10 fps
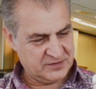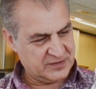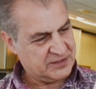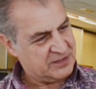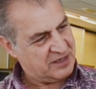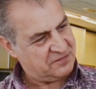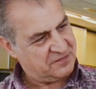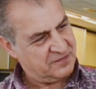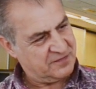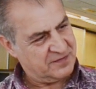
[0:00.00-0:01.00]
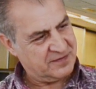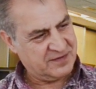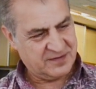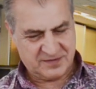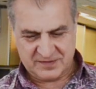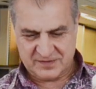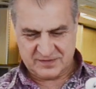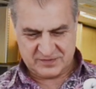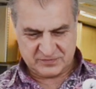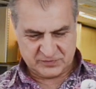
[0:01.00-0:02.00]
That enough? Do
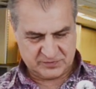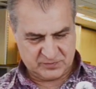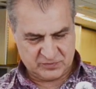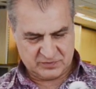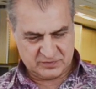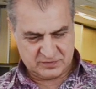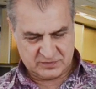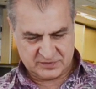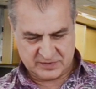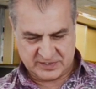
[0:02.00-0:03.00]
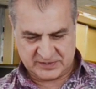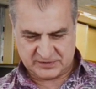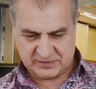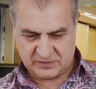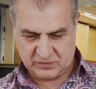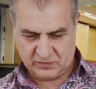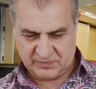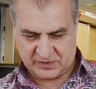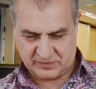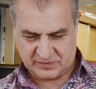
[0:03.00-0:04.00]
you want some more? Yes. Oh
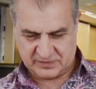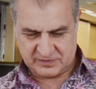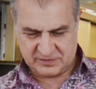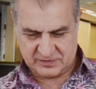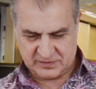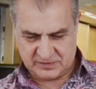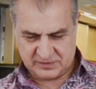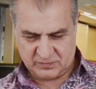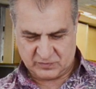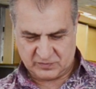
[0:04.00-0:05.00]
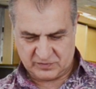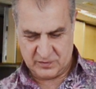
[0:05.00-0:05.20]
my god. Some more.